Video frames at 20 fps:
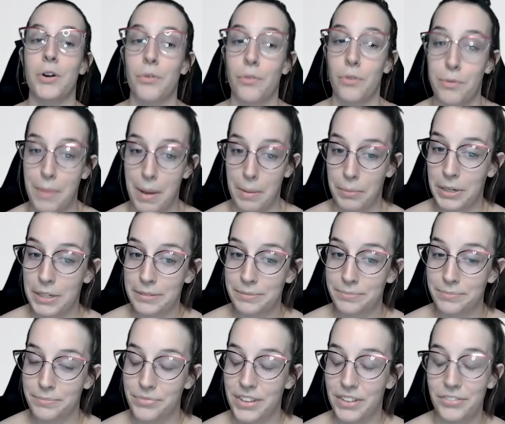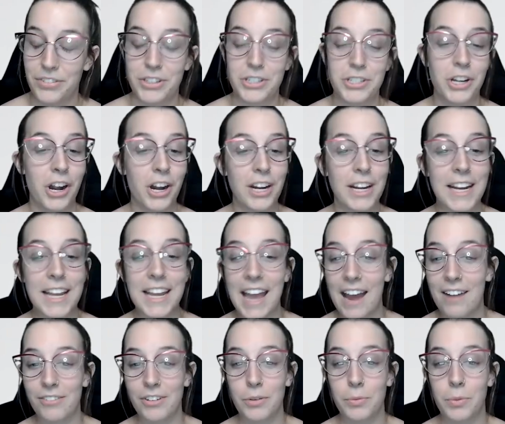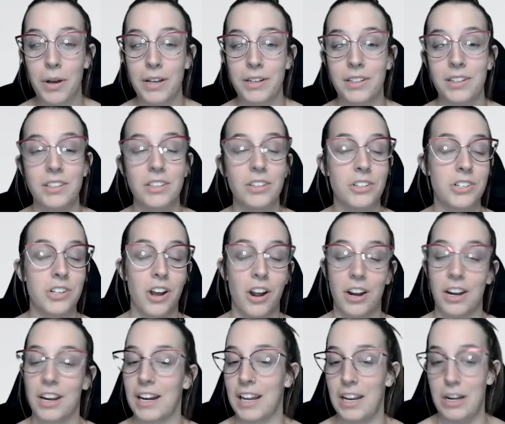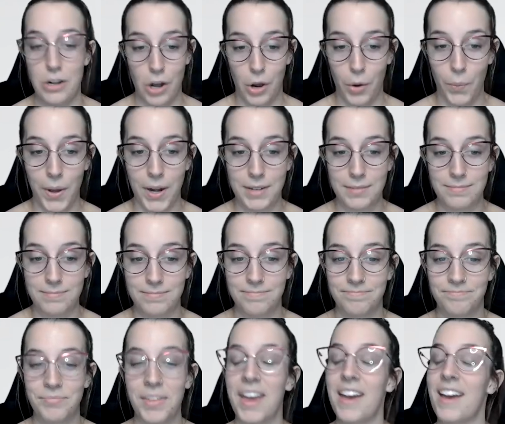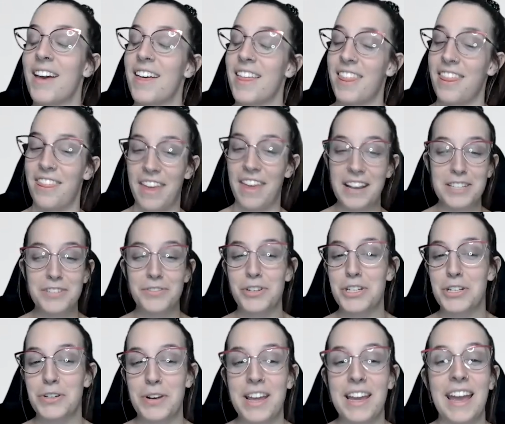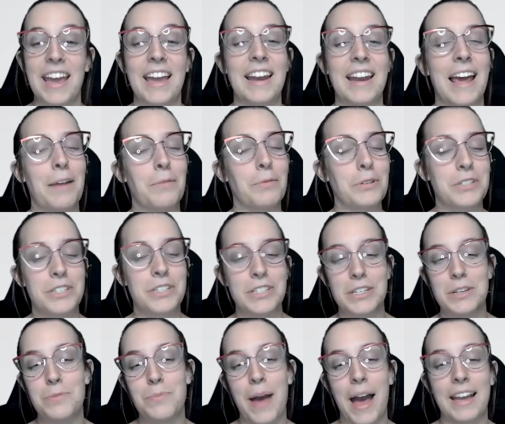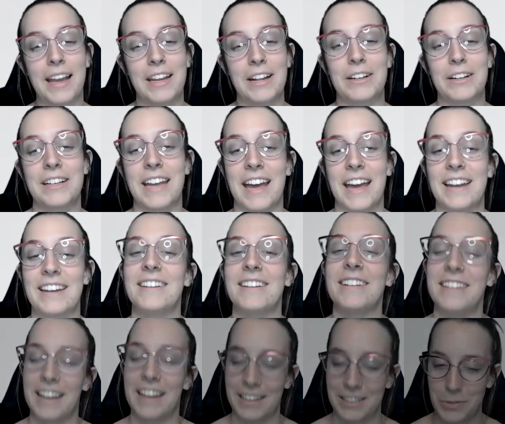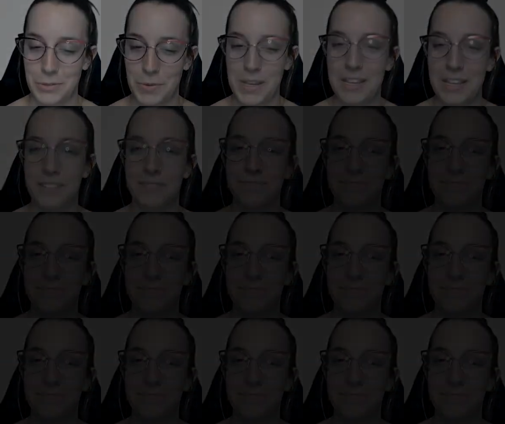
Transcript: Remember, if you're targeting everyone, you're targeting no one. Thanks for tuning in, and we'll see you back here again next week.